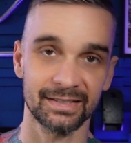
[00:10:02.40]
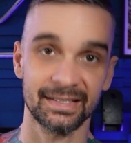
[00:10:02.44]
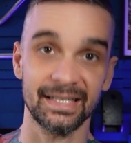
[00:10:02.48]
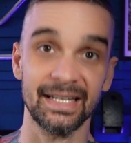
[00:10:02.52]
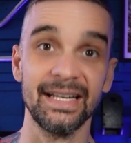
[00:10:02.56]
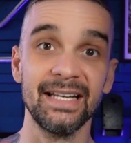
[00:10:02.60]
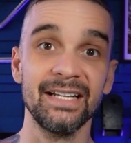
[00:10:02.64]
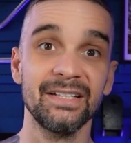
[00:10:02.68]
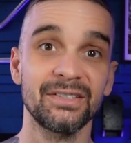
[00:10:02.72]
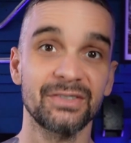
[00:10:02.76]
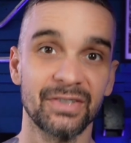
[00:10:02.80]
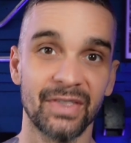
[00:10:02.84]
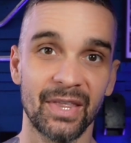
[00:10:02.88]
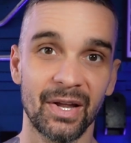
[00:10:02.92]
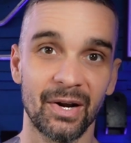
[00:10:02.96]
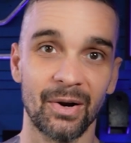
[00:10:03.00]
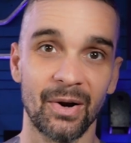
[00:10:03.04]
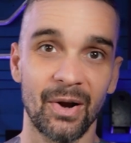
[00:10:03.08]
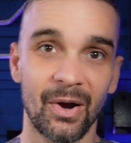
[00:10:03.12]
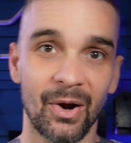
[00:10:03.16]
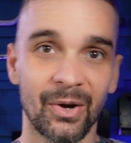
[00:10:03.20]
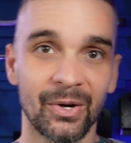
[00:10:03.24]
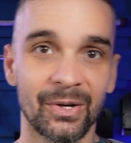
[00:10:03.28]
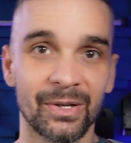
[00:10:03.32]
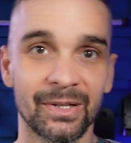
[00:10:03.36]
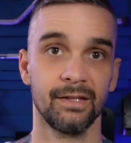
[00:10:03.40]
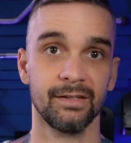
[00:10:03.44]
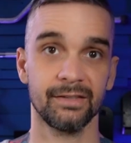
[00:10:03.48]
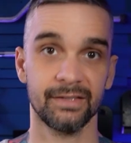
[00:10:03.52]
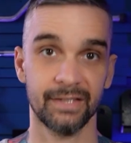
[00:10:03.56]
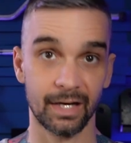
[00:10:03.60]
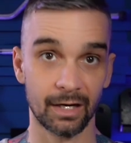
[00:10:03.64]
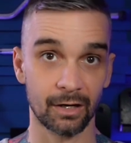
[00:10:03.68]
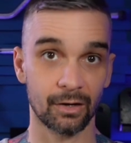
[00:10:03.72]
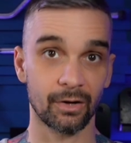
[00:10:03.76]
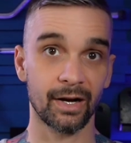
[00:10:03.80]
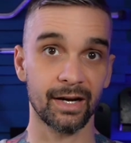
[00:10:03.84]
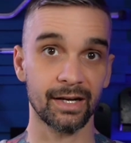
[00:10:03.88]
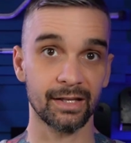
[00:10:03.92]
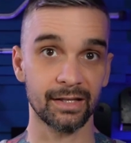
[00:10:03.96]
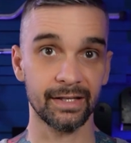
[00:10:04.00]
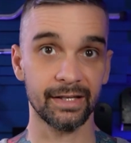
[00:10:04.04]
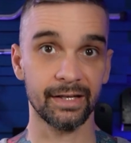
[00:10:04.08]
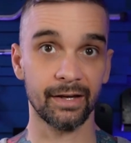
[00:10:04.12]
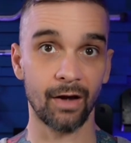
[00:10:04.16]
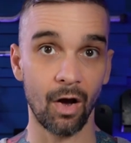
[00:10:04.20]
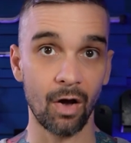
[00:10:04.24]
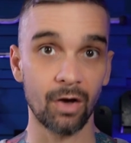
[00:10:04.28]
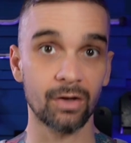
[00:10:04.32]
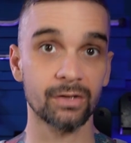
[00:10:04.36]
to each their own. Dare
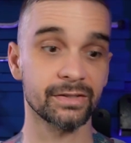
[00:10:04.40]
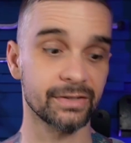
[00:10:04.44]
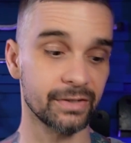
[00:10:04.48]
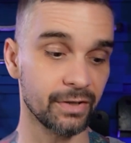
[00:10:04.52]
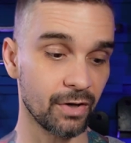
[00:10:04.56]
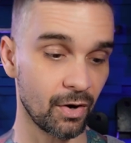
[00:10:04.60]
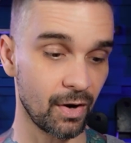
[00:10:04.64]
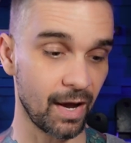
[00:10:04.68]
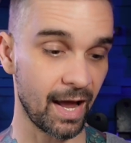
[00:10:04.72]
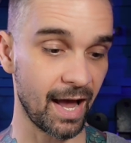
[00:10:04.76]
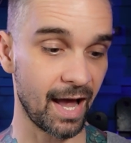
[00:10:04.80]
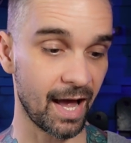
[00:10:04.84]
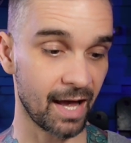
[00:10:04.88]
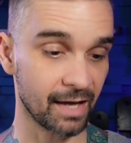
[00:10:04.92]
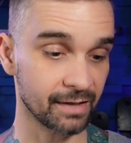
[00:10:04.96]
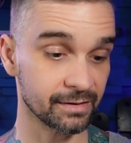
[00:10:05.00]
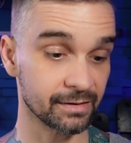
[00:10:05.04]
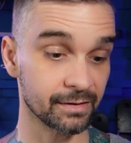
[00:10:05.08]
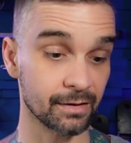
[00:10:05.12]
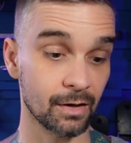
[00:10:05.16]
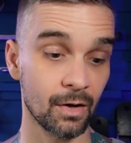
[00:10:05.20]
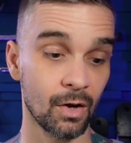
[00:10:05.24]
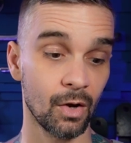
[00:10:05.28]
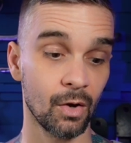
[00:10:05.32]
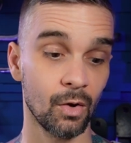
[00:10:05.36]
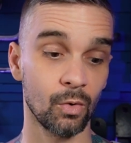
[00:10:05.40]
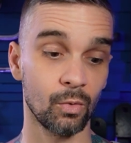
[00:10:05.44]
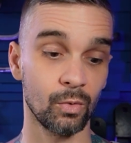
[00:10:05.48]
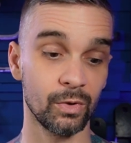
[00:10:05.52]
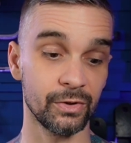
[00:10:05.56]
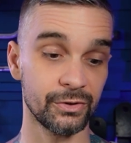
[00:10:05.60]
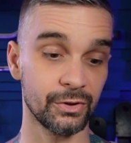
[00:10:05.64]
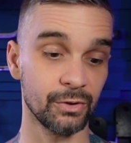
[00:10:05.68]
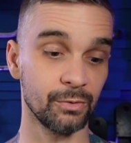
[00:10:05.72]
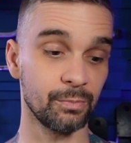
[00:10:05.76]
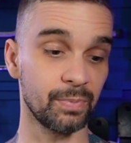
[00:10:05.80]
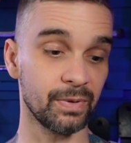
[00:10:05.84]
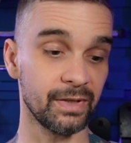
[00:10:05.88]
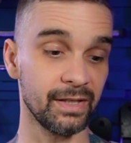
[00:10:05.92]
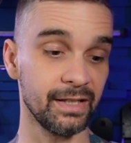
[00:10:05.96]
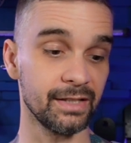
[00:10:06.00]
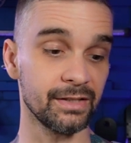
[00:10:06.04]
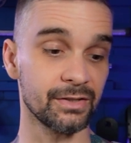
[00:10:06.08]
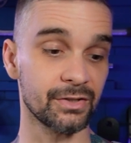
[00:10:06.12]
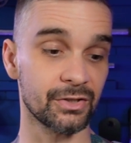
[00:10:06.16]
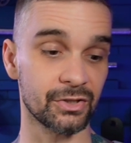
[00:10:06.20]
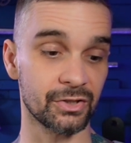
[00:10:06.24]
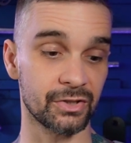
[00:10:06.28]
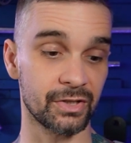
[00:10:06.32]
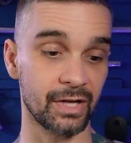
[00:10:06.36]
Greatly also asked, would you
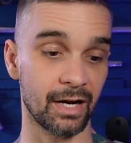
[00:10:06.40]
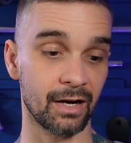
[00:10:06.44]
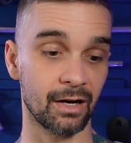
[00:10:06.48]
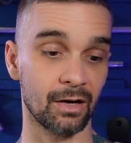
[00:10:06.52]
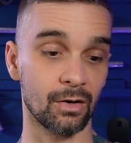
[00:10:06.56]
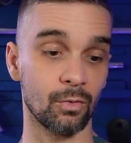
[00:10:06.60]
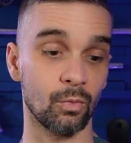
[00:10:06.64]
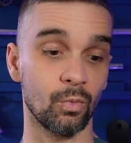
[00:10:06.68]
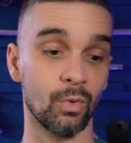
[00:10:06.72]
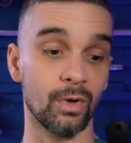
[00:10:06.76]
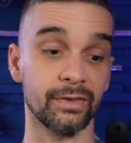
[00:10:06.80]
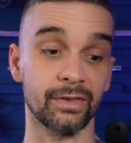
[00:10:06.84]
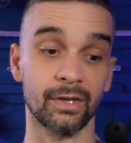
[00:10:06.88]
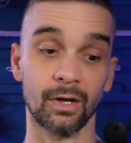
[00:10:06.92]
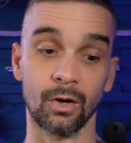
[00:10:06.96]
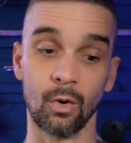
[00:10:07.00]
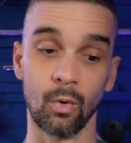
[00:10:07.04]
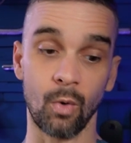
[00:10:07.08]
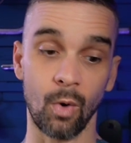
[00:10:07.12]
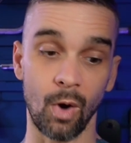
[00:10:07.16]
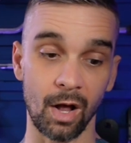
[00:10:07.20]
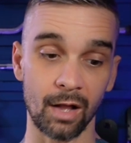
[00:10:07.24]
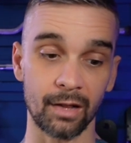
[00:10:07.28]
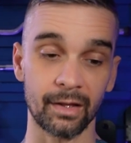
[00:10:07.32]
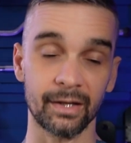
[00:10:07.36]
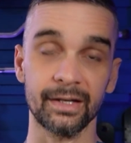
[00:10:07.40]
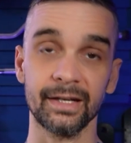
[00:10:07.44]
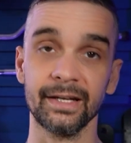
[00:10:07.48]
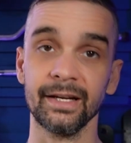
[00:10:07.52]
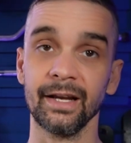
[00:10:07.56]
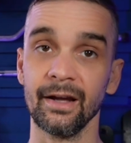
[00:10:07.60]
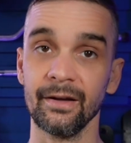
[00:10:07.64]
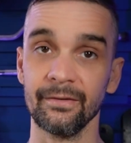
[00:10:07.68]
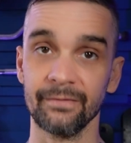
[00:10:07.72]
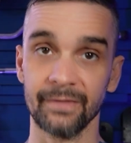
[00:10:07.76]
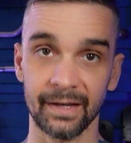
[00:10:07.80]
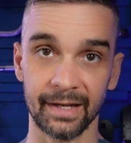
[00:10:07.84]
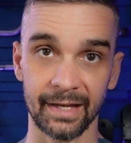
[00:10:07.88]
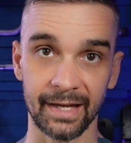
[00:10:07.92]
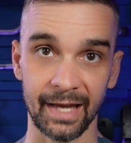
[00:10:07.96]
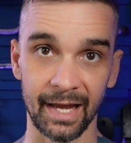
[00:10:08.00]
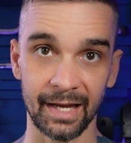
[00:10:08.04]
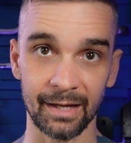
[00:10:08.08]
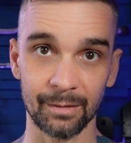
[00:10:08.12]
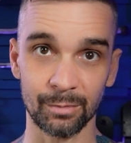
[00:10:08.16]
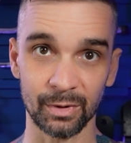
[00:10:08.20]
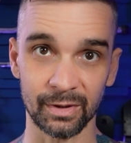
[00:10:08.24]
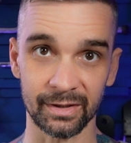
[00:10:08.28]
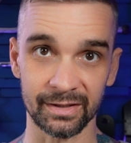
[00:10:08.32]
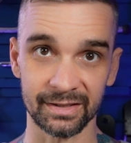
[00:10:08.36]
please share what the quality of the
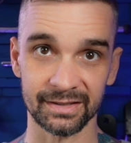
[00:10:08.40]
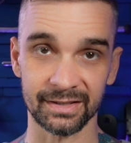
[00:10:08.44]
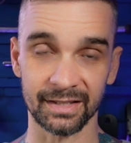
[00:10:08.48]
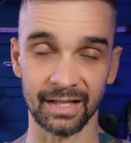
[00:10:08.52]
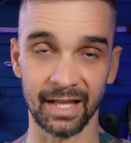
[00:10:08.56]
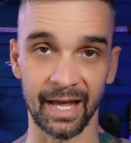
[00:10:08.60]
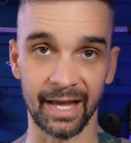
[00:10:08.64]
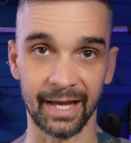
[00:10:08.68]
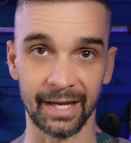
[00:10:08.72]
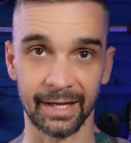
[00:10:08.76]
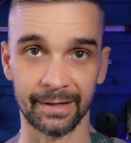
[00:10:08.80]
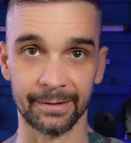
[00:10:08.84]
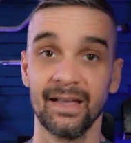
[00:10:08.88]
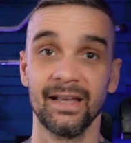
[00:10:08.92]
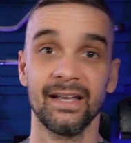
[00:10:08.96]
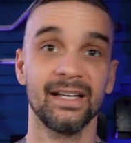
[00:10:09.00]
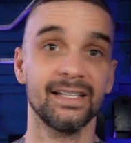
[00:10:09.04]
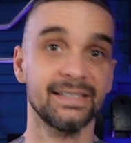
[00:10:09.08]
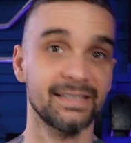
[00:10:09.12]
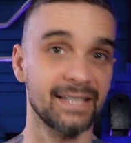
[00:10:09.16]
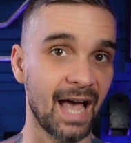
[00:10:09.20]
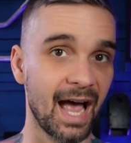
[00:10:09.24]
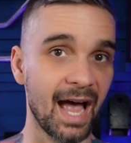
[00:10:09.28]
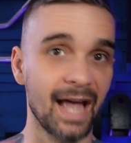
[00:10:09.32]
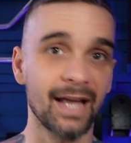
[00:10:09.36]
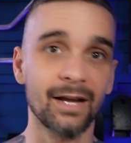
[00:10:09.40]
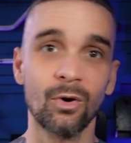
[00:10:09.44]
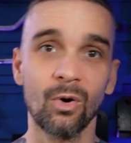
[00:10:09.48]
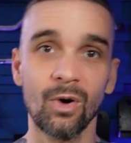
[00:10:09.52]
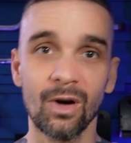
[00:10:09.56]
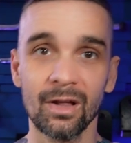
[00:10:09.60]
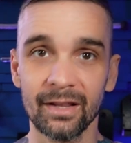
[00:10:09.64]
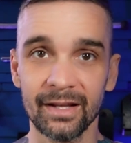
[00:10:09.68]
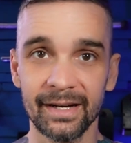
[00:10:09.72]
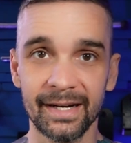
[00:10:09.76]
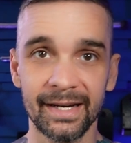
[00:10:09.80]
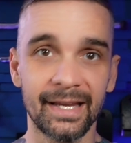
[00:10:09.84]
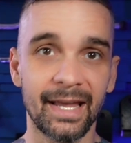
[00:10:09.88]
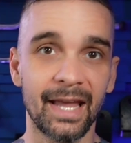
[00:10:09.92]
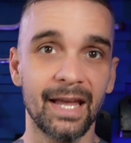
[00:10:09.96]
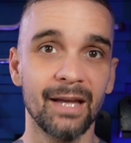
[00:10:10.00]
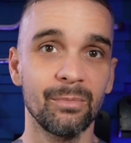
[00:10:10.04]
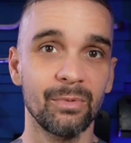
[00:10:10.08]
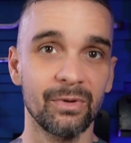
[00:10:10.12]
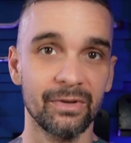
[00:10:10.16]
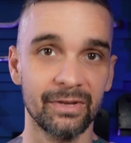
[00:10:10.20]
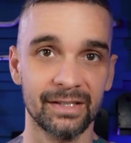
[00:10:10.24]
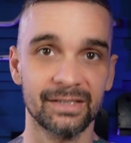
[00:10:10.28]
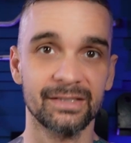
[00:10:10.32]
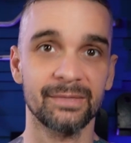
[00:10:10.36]
cable is like? It's high quality
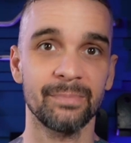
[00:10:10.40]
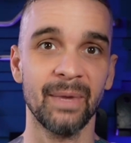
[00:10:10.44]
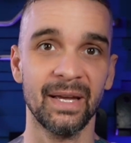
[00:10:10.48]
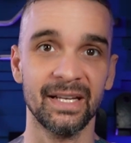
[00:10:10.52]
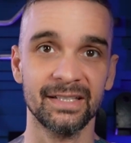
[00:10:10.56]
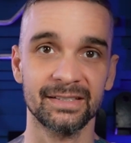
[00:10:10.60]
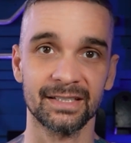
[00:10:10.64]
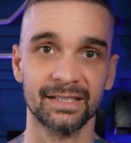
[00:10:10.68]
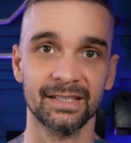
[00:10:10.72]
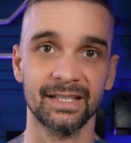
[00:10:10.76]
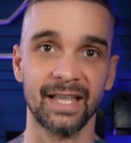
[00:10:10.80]
cable that's made to